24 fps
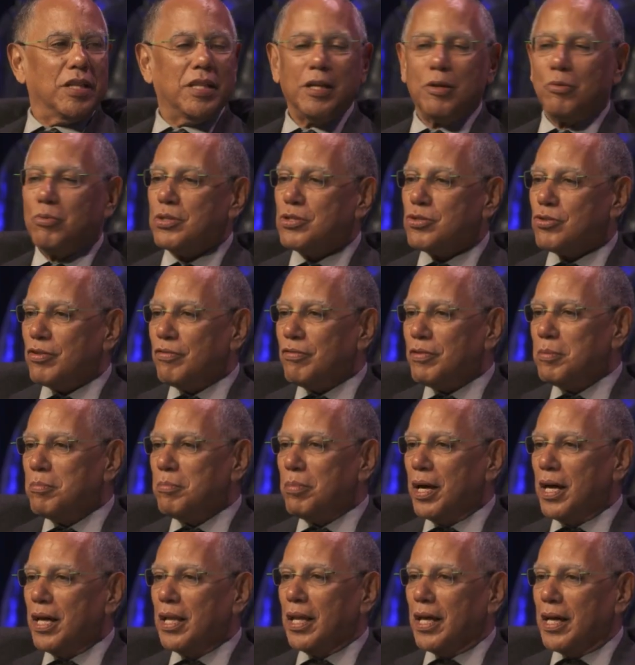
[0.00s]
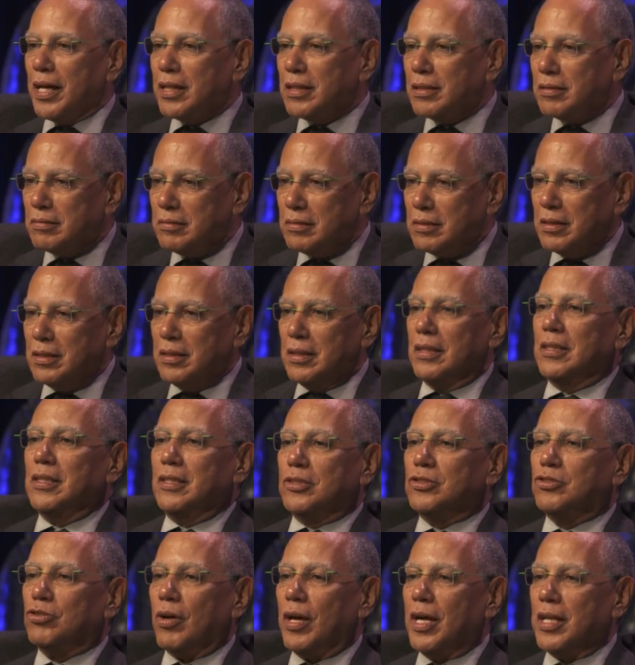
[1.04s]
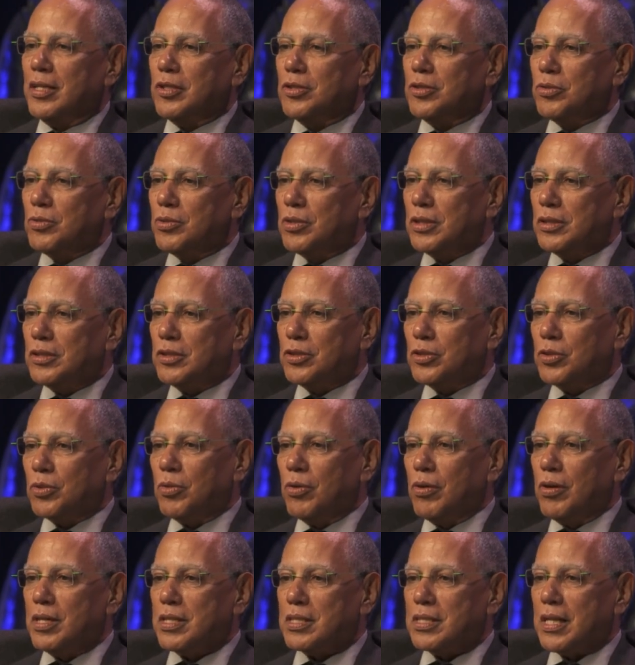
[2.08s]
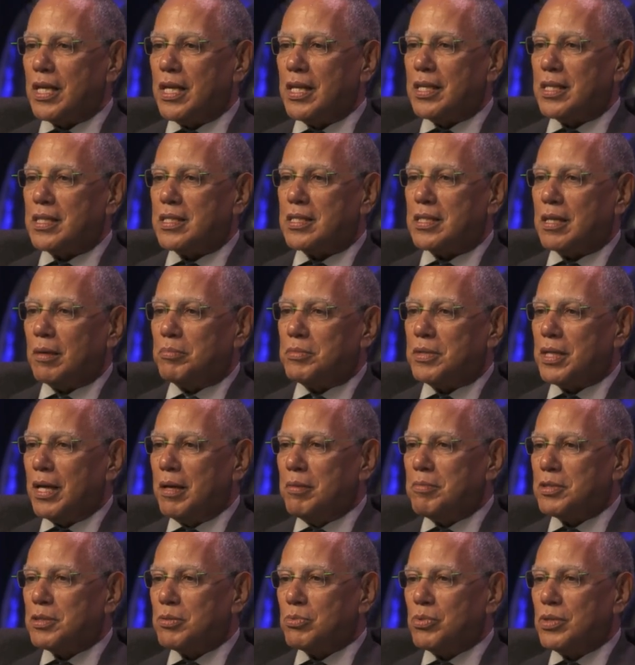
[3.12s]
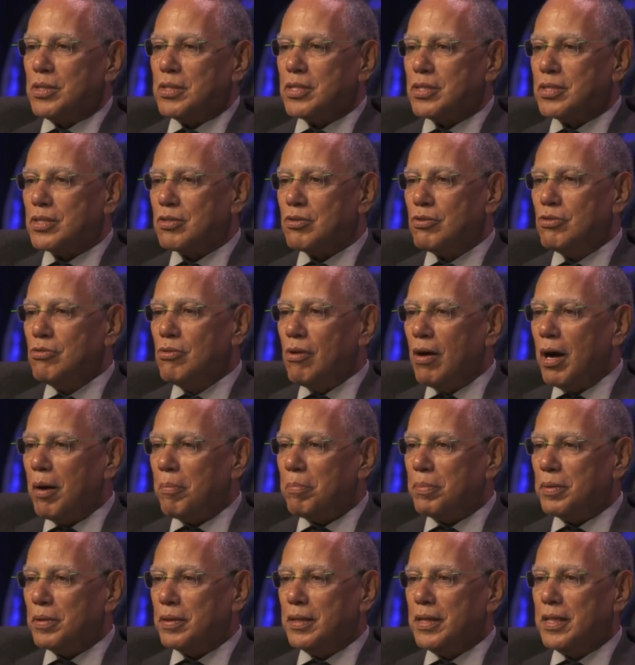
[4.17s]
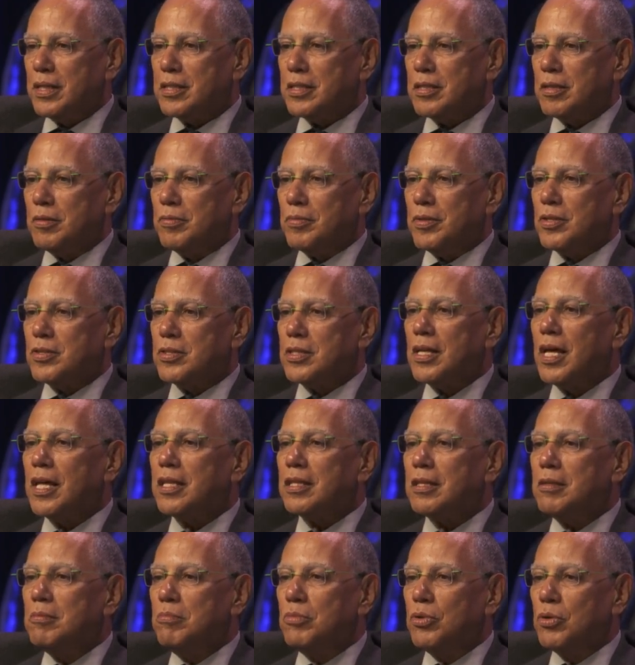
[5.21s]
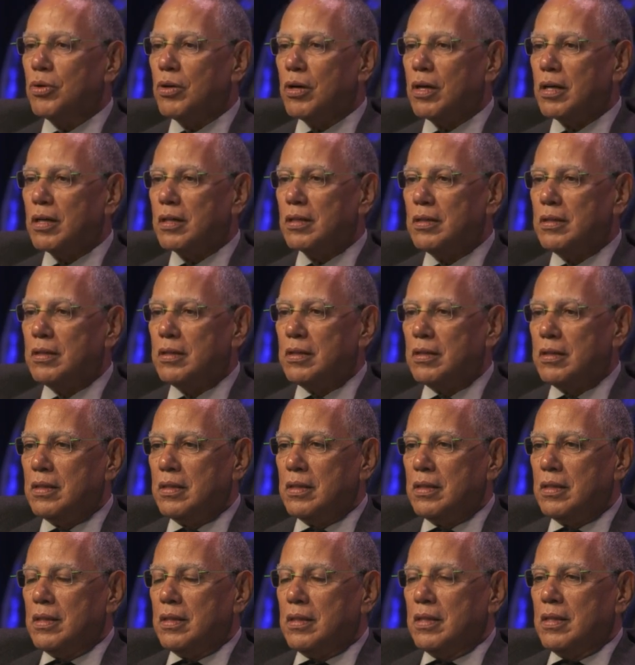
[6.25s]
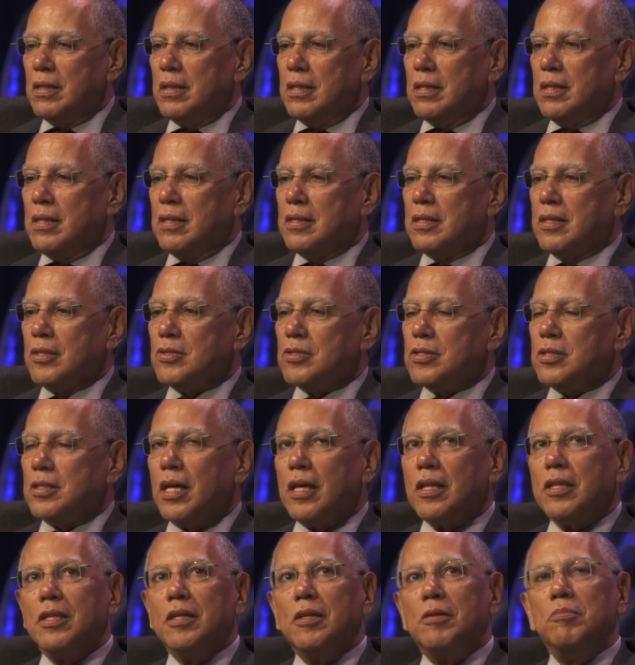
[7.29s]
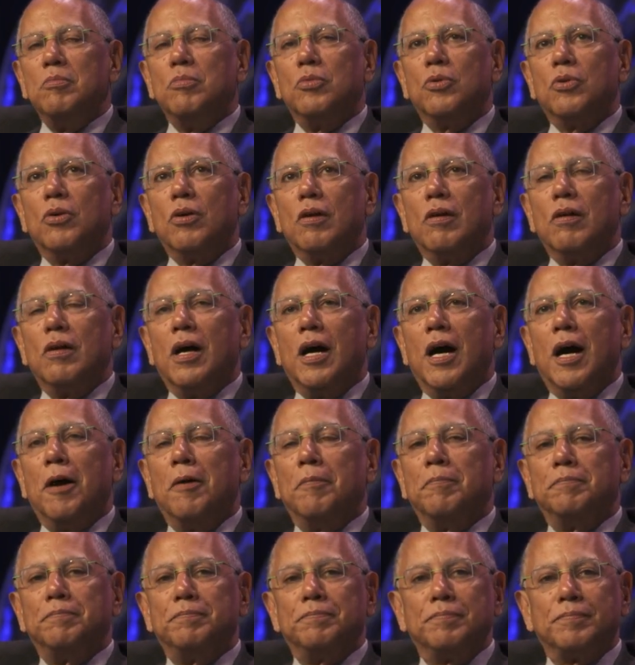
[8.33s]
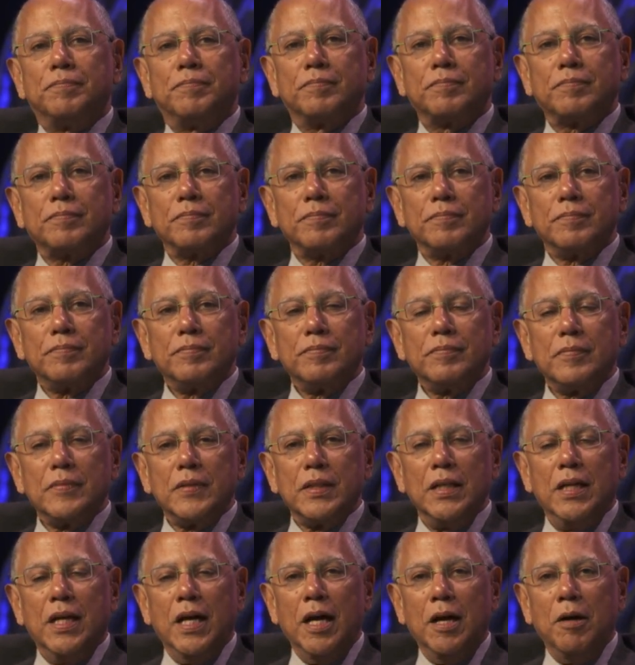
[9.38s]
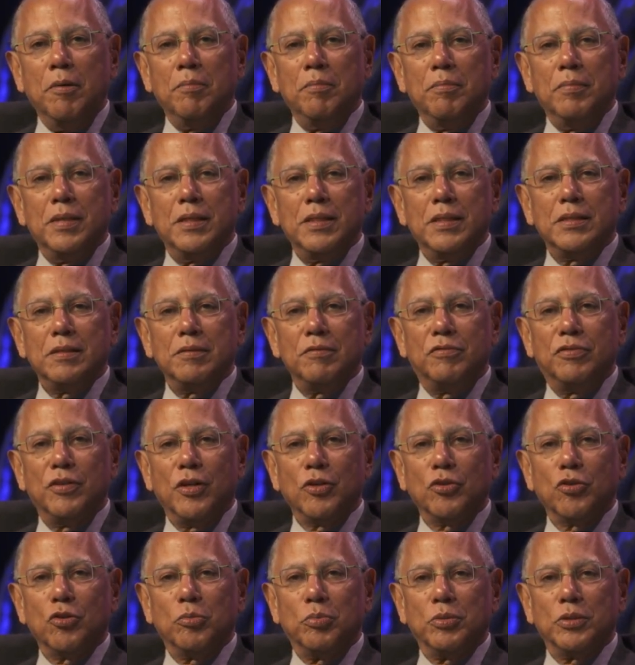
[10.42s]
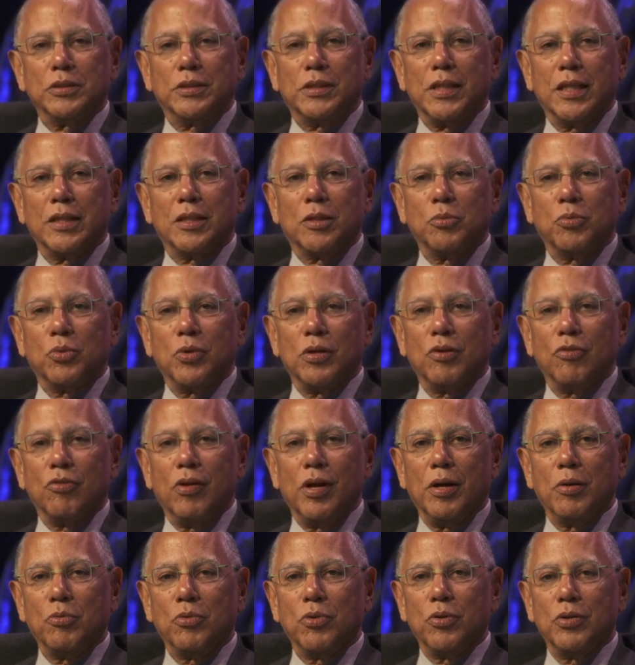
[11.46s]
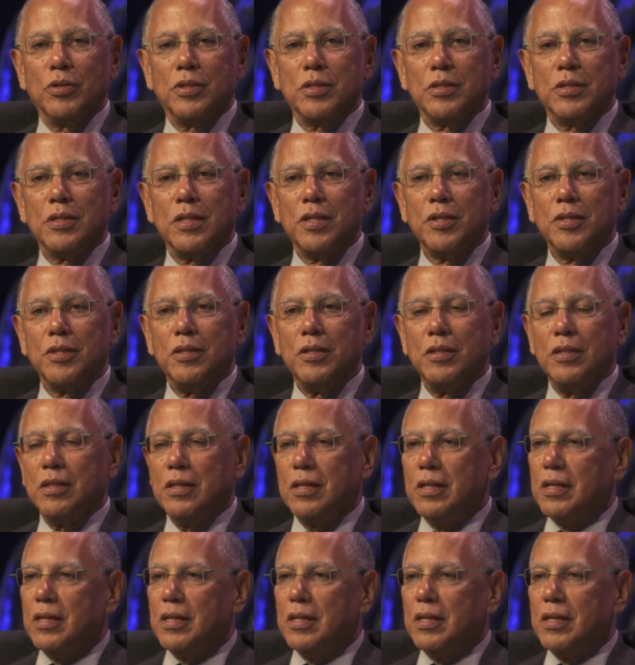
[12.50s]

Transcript: I think we're driven by like trying to do good stories, and I think sometimes we screw up. It's a. There's nothing more. There's nothing more um, um, vulnerable. It's not the word, right word. There's nothing.